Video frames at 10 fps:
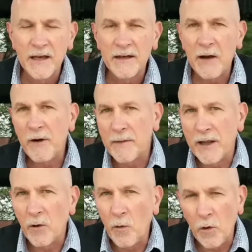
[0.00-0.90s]
Now, wait a
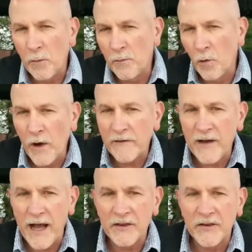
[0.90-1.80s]
minute. What if
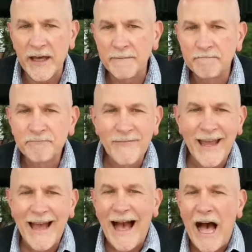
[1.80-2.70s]
God said,
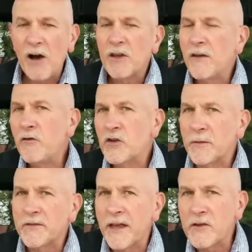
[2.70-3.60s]
I'll give you
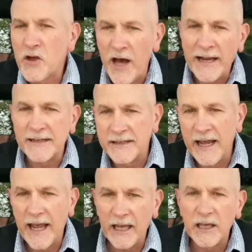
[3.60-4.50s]
some sunshine
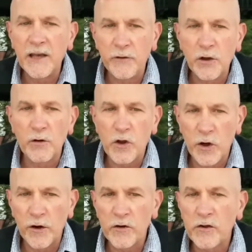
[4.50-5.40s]
today if you go to
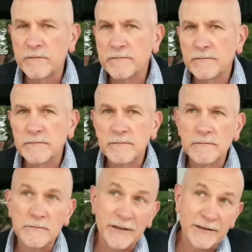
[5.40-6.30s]
church.
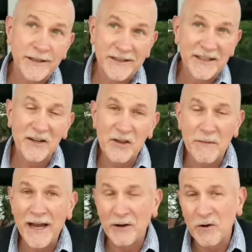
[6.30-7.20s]
Well, attendance
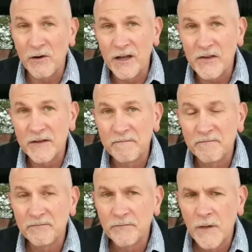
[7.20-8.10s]
might increase.
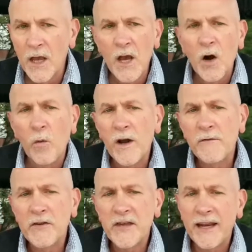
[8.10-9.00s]
What if
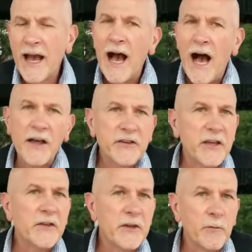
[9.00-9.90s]
you said, I'll
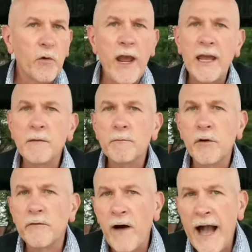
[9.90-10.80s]
send some rain
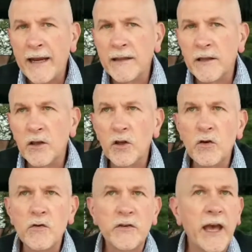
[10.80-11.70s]
provided that
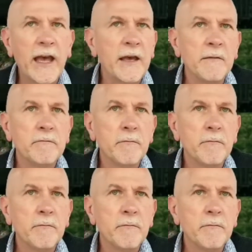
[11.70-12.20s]
you say